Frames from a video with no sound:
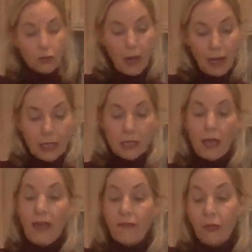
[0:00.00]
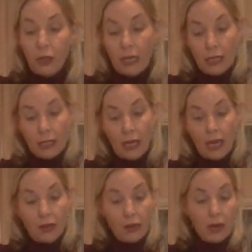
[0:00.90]
or minus a full
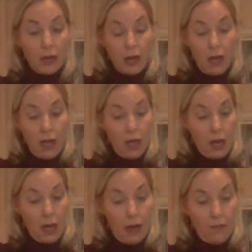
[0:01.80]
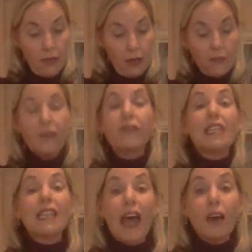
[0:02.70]
container of
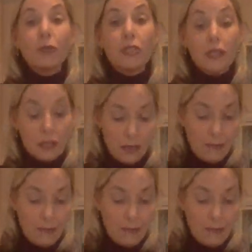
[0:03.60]
15 ounces.